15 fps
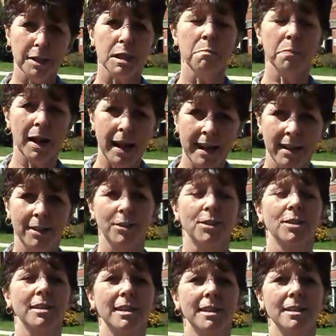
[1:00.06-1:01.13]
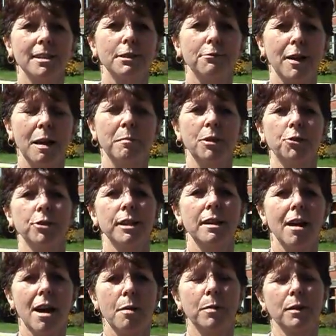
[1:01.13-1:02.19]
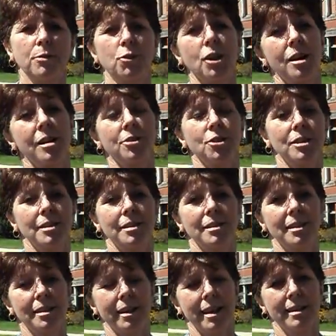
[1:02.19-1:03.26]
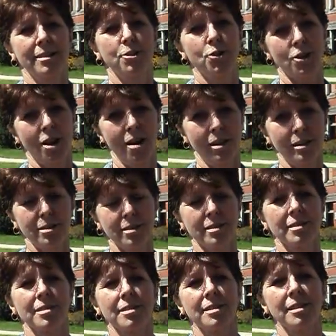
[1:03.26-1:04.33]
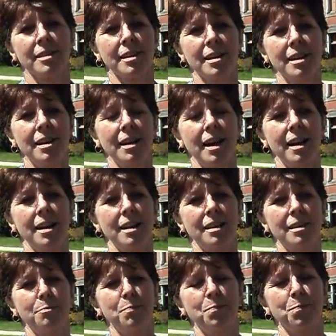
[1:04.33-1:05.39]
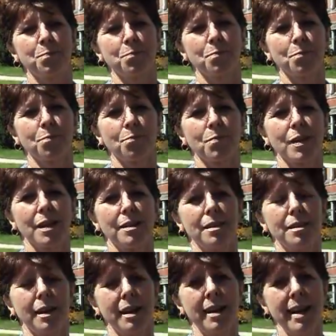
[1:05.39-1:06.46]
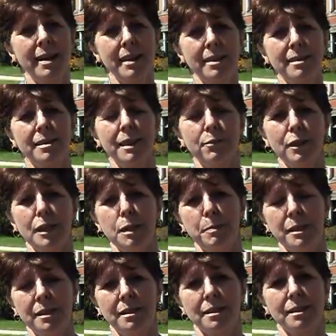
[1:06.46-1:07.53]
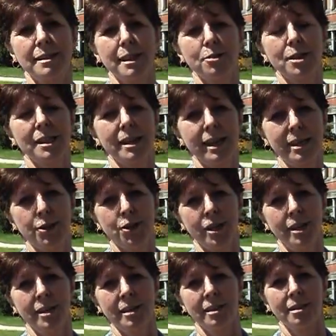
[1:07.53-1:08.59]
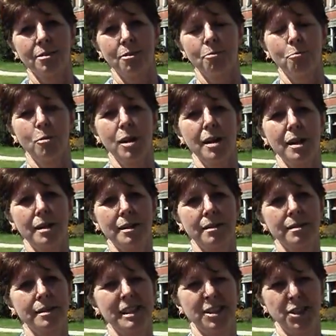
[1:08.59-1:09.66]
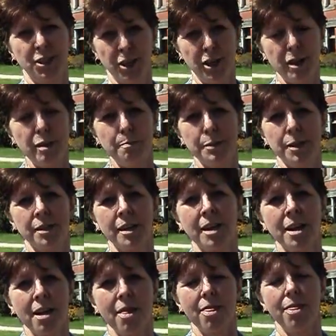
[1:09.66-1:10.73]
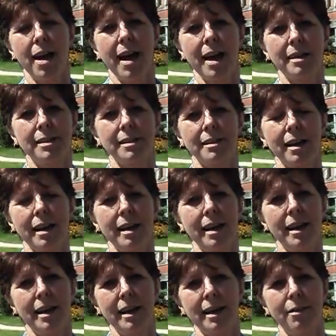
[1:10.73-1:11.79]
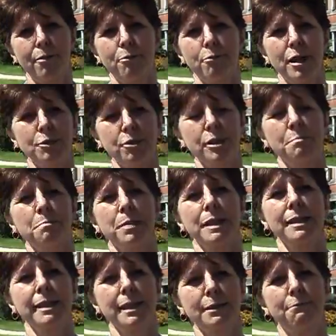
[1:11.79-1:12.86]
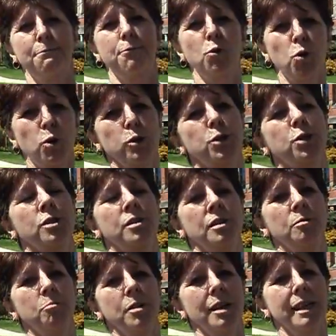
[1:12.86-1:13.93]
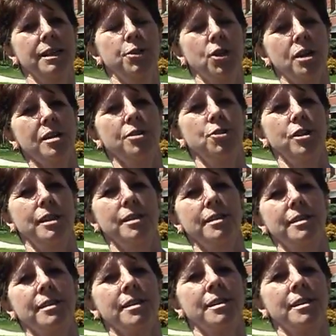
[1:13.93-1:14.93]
the complainant in the defamatory libel charges against Charles. The Canadian Civil Liberties Association were disturbed that a Fredericton Police Force would lay charges